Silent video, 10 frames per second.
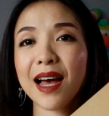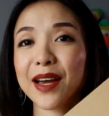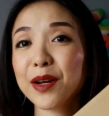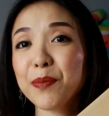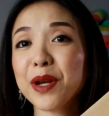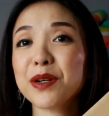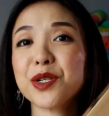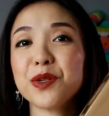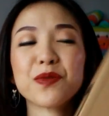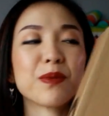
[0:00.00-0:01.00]
I got a pair of
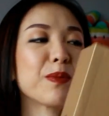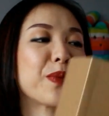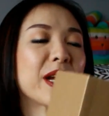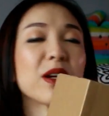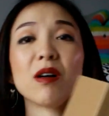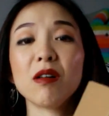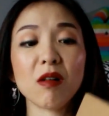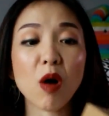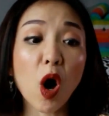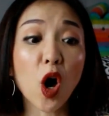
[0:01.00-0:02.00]
shoes from the brand
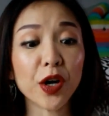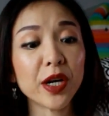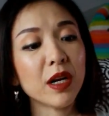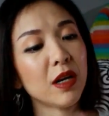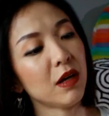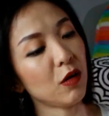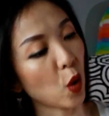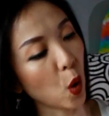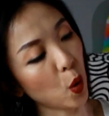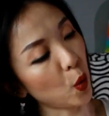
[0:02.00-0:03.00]
called ON,
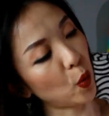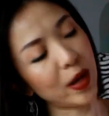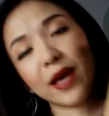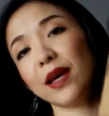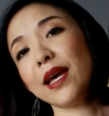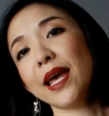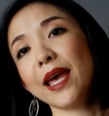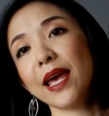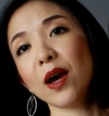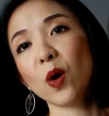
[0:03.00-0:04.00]

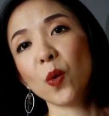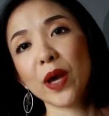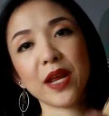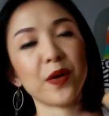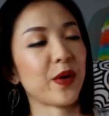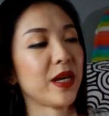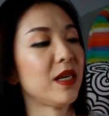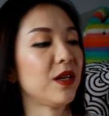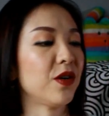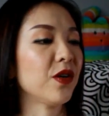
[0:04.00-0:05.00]
O-N right
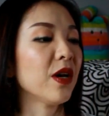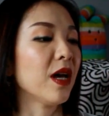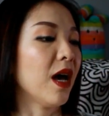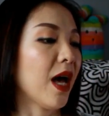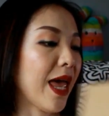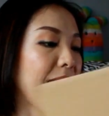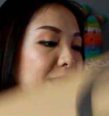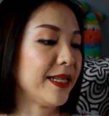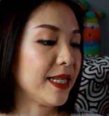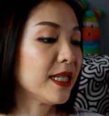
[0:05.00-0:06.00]
here.
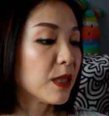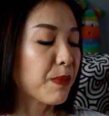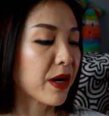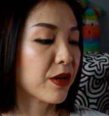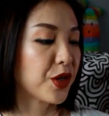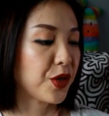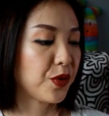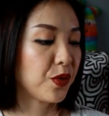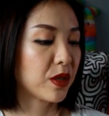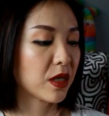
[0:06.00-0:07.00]
And this pair of
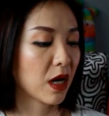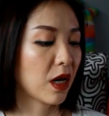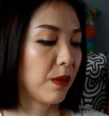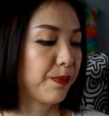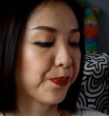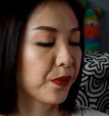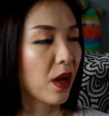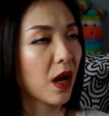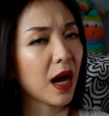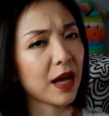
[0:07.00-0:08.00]
shoes, I
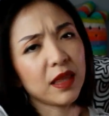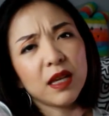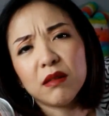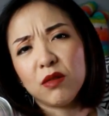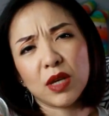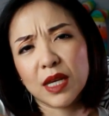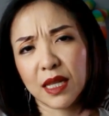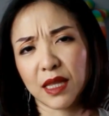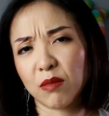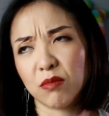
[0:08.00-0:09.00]
think you can
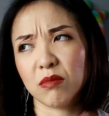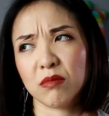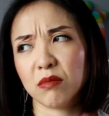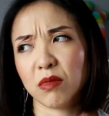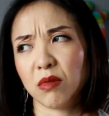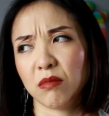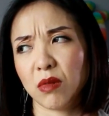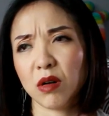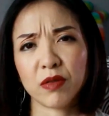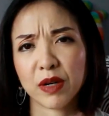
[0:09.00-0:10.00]
get them
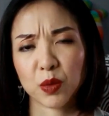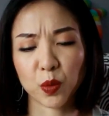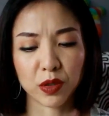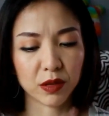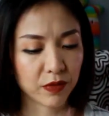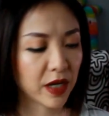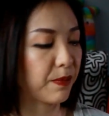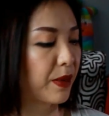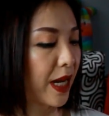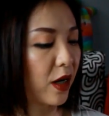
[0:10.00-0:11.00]
all around the world,
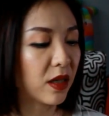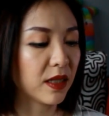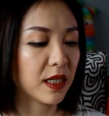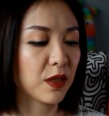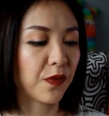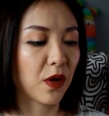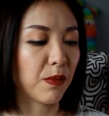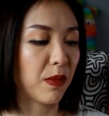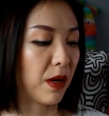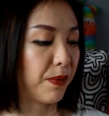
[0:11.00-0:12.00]
right? But I got this
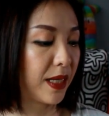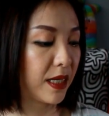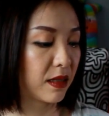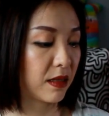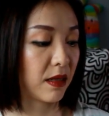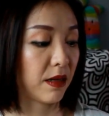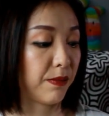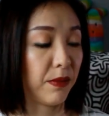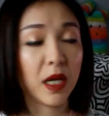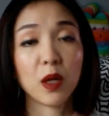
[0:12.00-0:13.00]
from a place
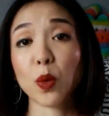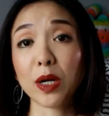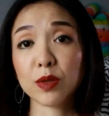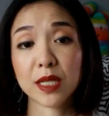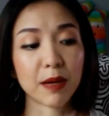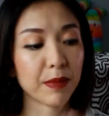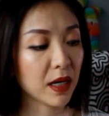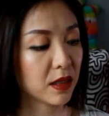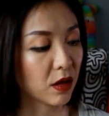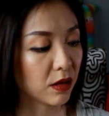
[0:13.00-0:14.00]
in
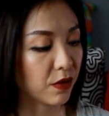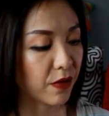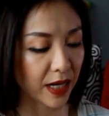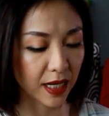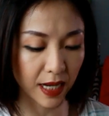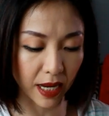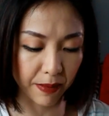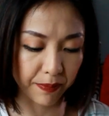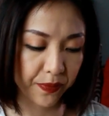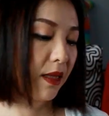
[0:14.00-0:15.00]
Wanutama. It's called The Running
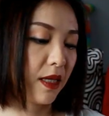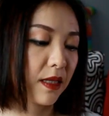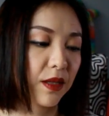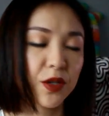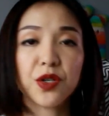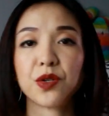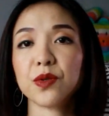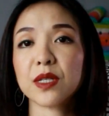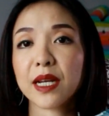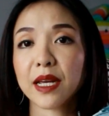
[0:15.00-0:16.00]
Lab. These are the
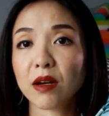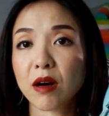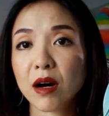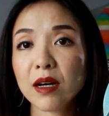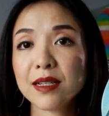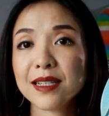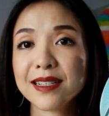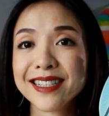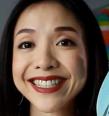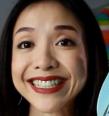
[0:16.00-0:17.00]
shoes that I got.
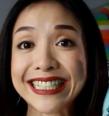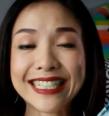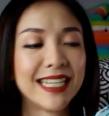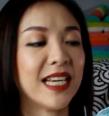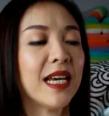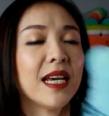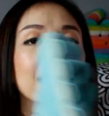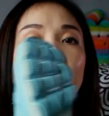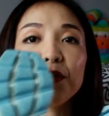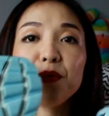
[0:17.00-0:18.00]

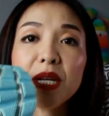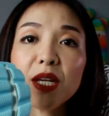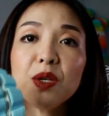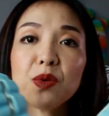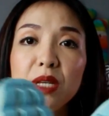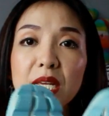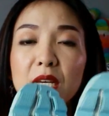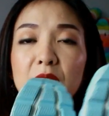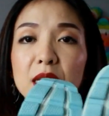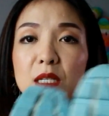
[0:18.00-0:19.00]
They are really
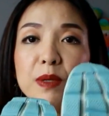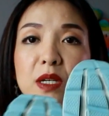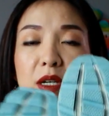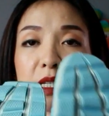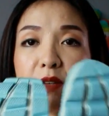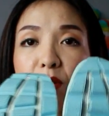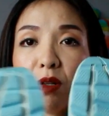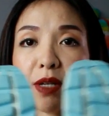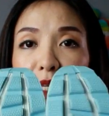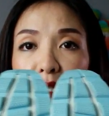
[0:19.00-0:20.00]
unique is because if you
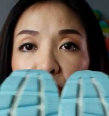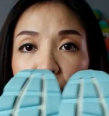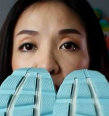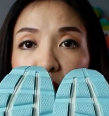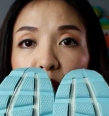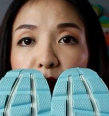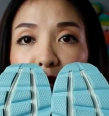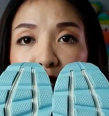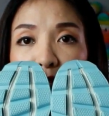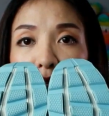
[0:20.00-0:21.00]
look at the sole
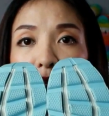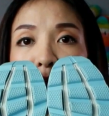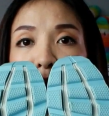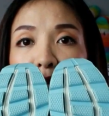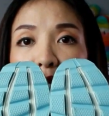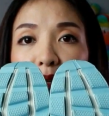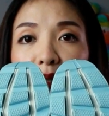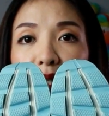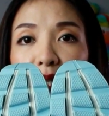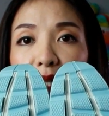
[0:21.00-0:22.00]
right here, can you
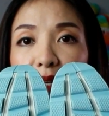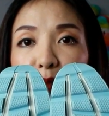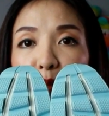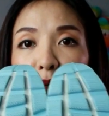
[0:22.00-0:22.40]
see they're